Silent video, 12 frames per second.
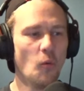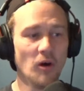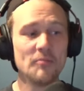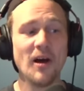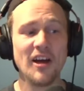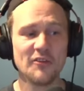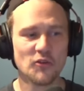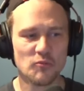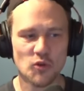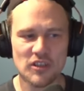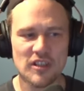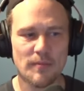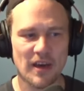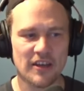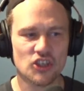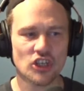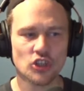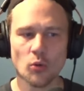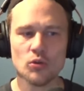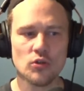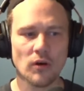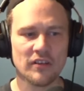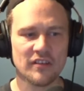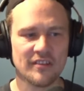what part of community manager don't you
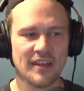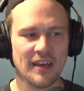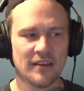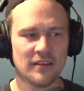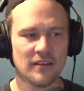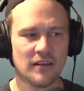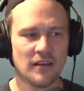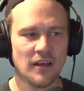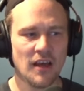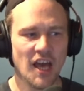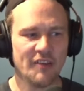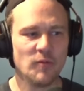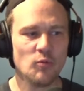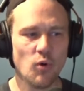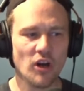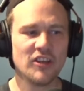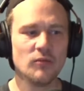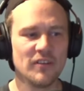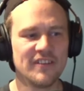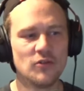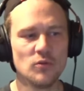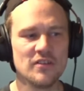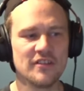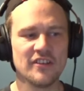understand? I've been working with
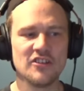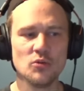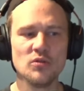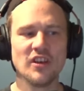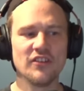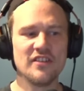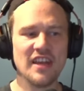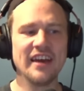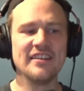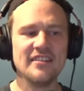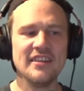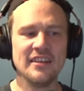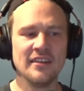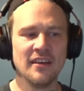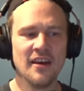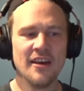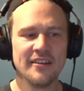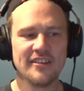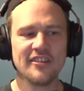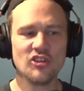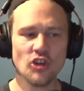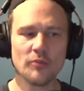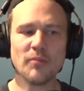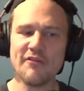Susan since two thousand nineteen. This is
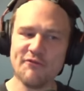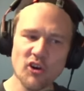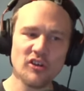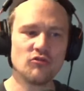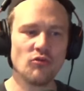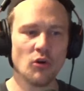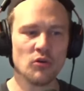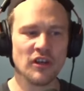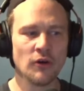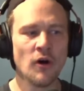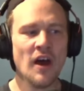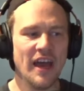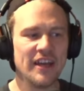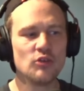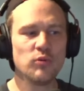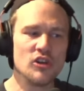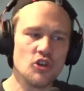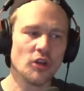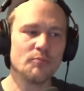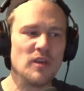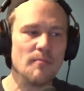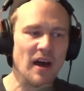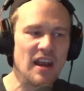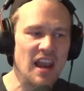not my first rodeo, and it will not be
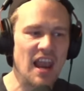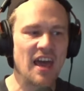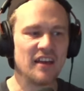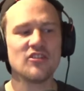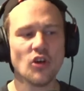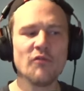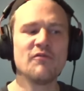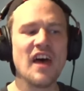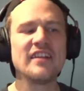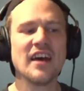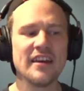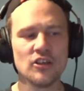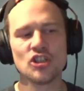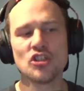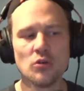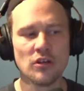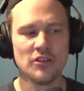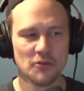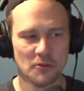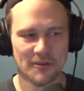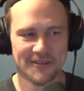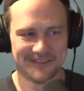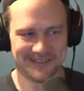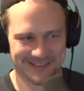my last. Of that I assure you.
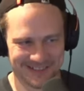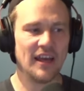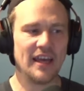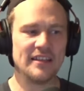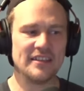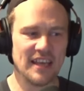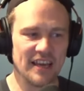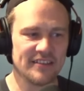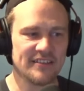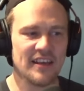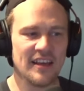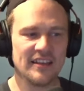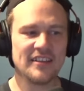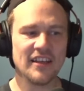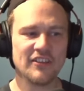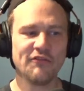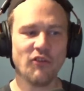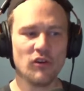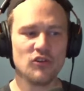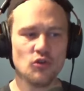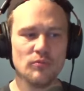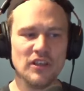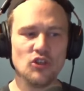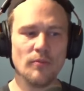And yes, it does fall to
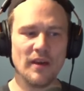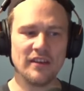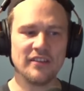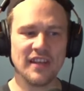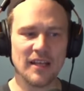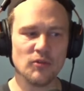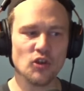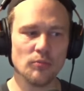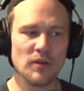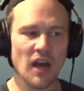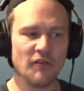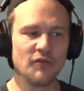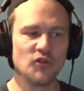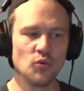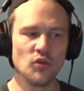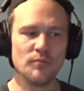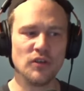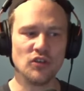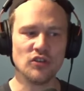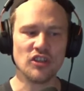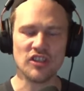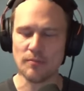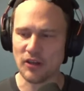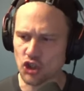me to make a statement on behalf of Susan because
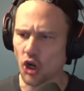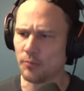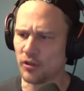it's in my job